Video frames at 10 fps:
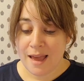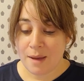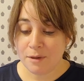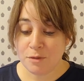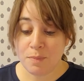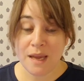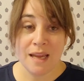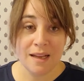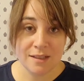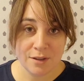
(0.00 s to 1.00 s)
How much
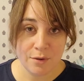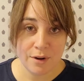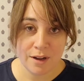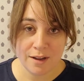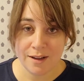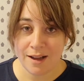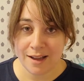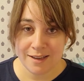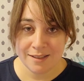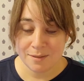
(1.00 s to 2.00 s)
baking soda
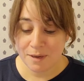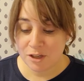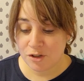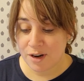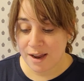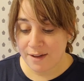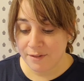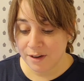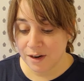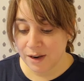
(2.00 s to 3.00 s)
I need to make sure I
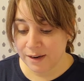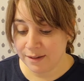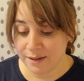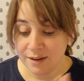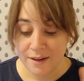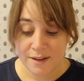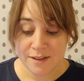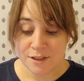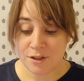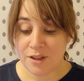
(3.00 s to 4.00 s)
have on hand
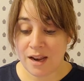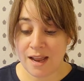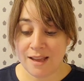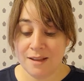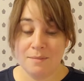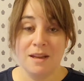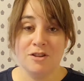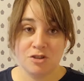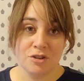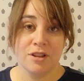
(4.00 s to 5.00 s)
so that I can make
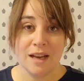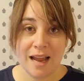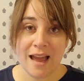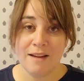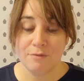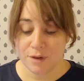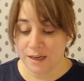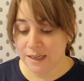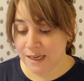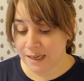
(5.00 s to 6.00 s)
sure that I have what
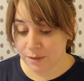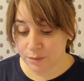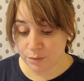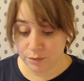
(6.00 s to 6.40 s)
I need.